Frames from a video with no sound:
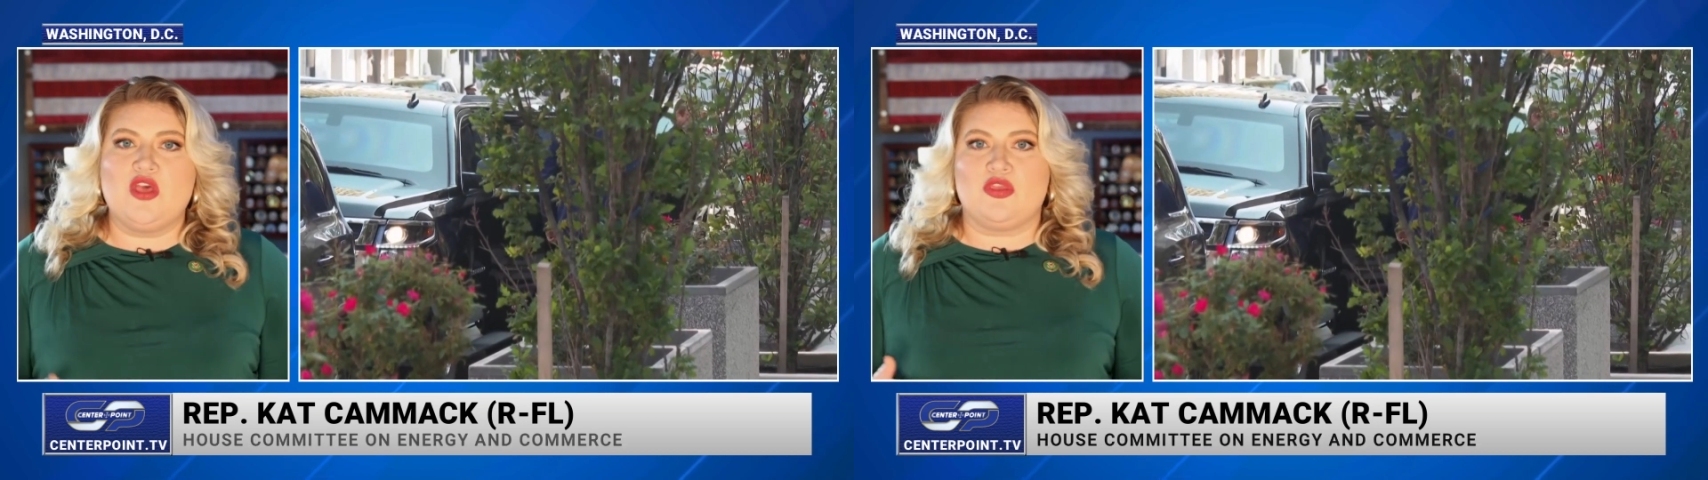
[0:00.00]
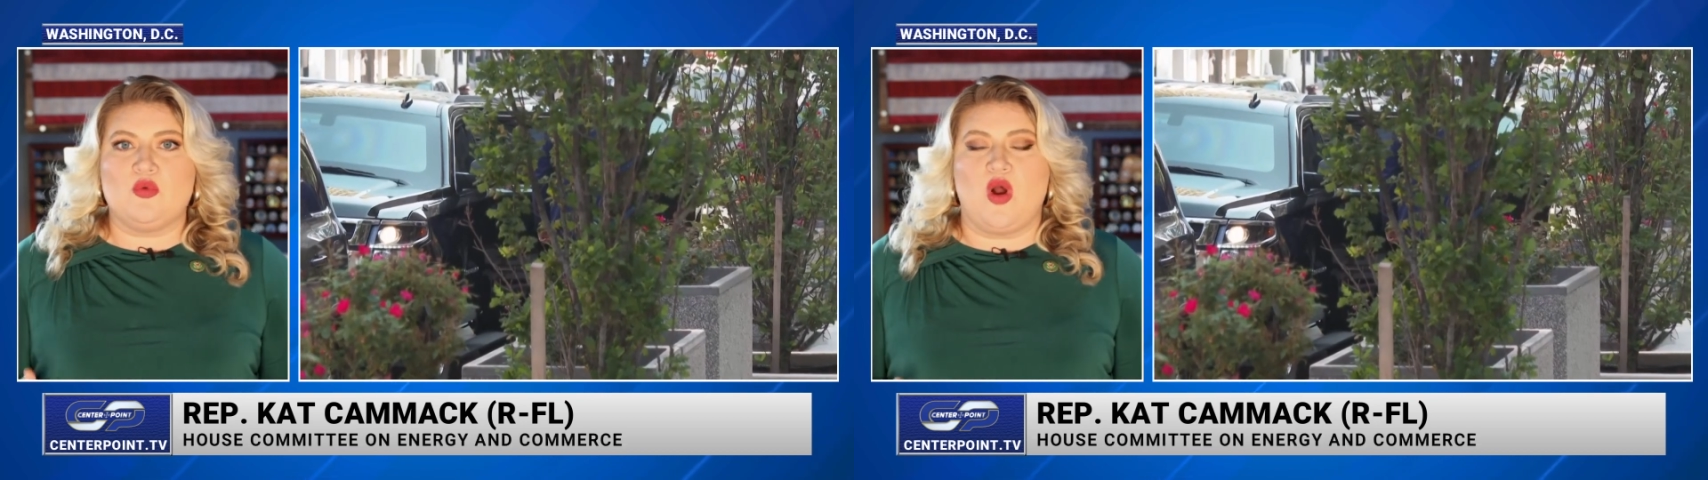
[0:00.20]

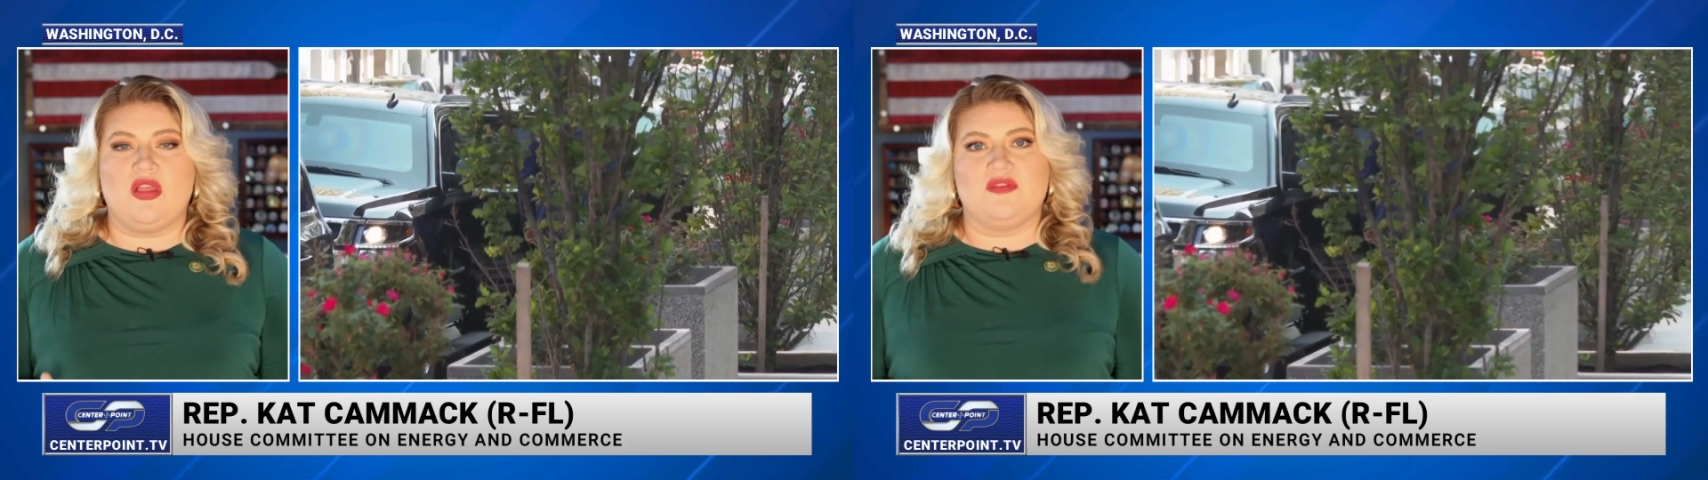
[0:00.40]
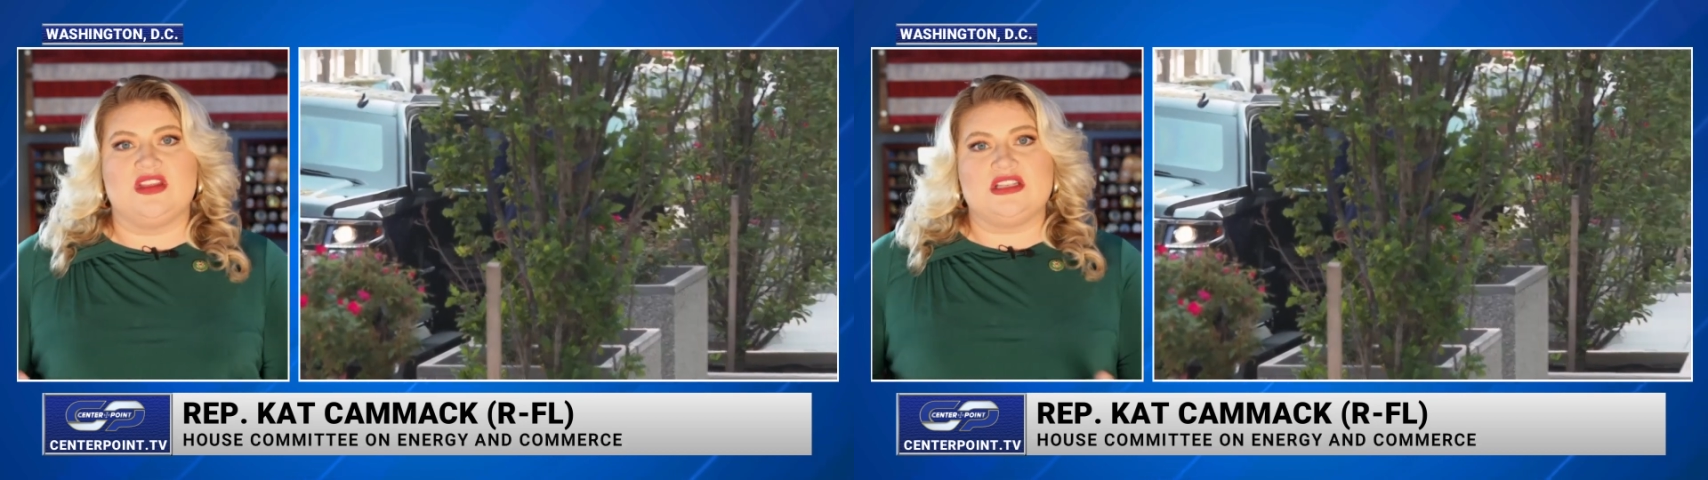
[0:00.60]
through
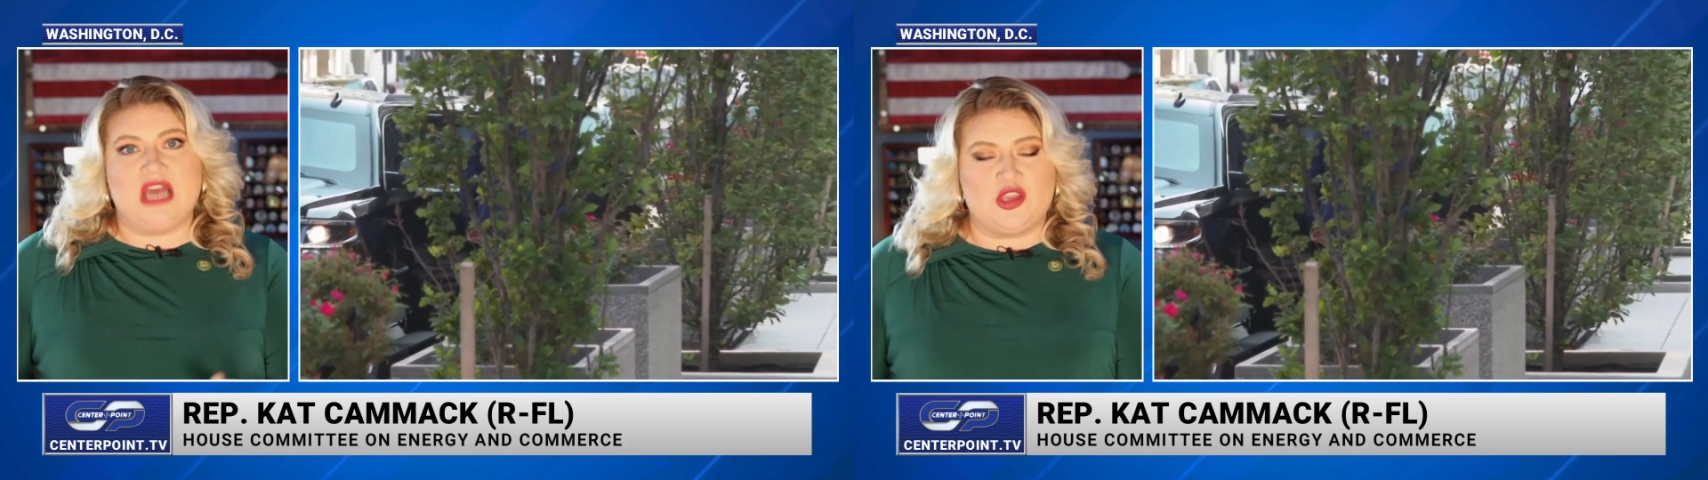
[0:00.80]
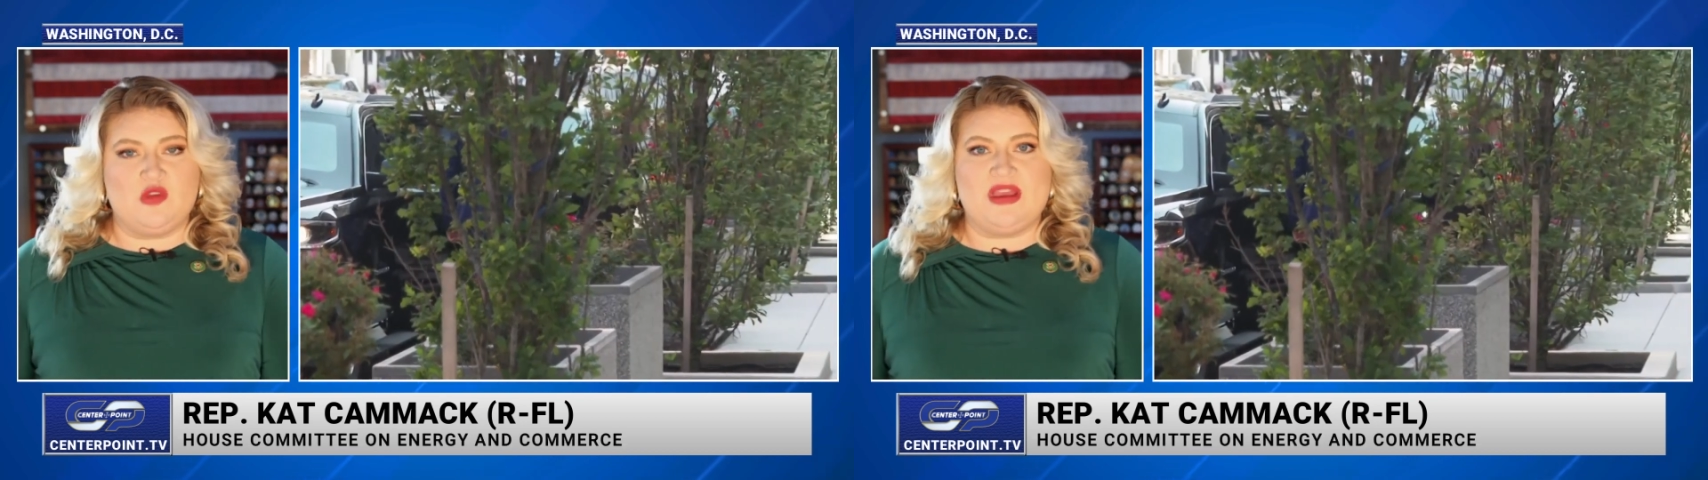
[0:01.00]
all of the
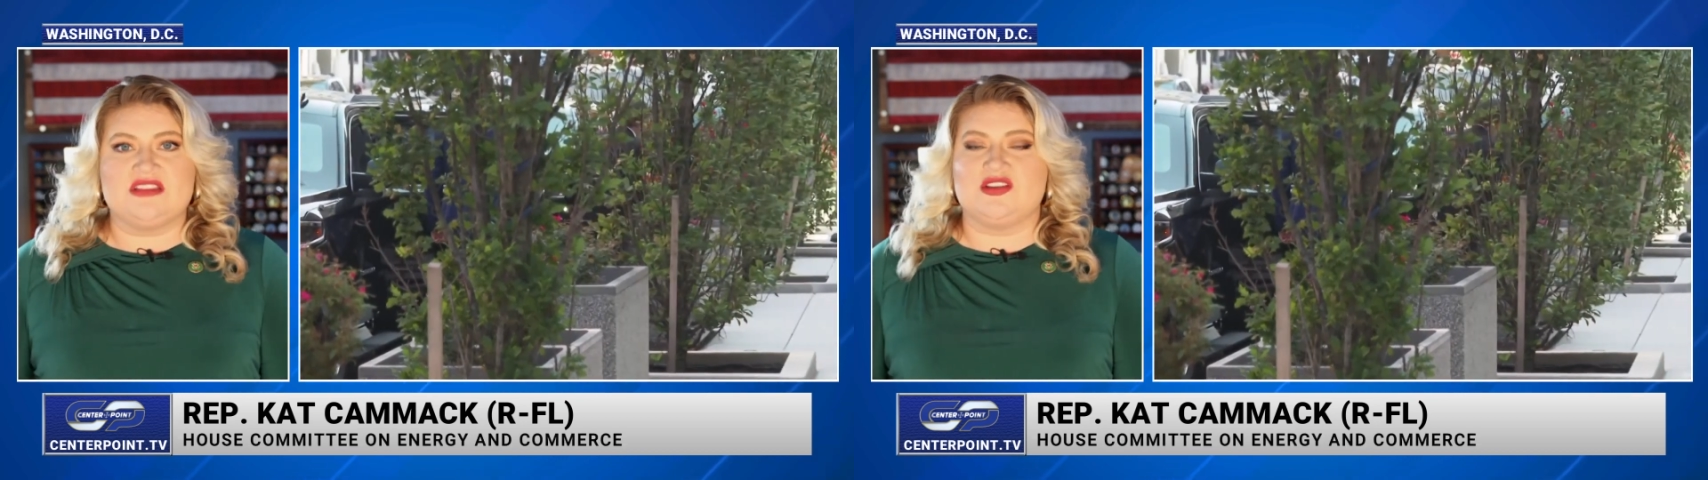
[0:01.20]
documents,